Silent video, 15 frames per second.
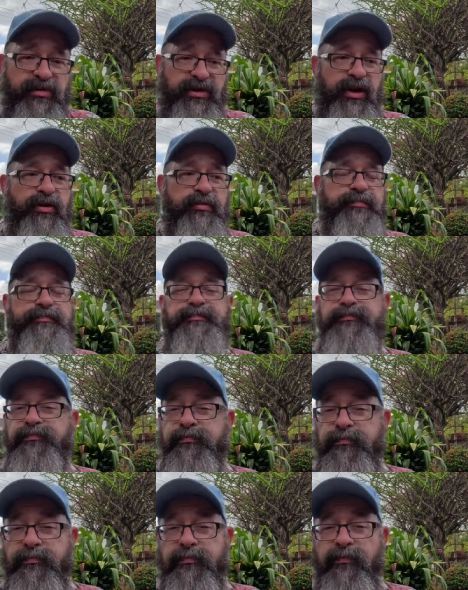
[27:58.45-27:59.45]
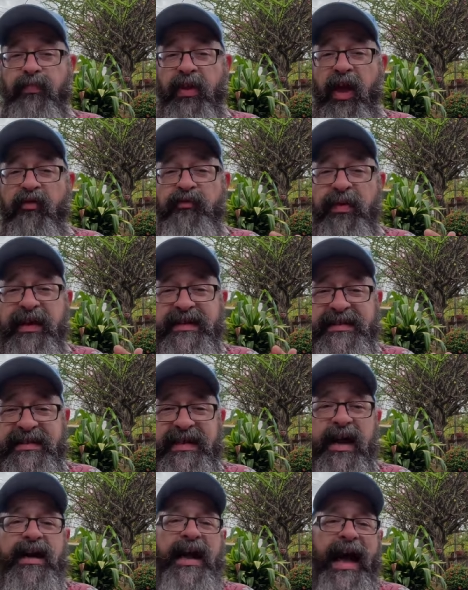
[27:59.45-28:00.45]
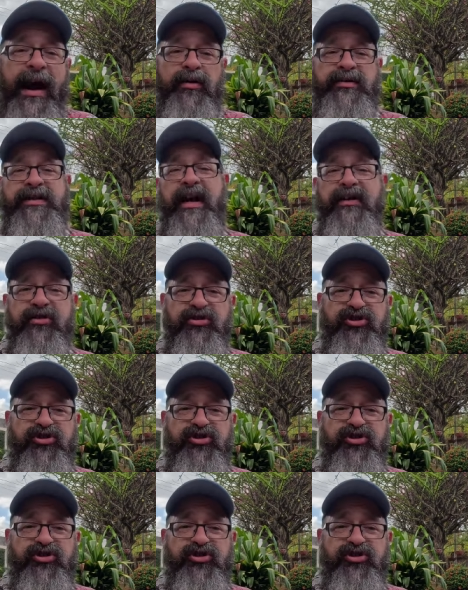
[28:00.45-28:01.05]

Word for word: zone of being stuck outside of the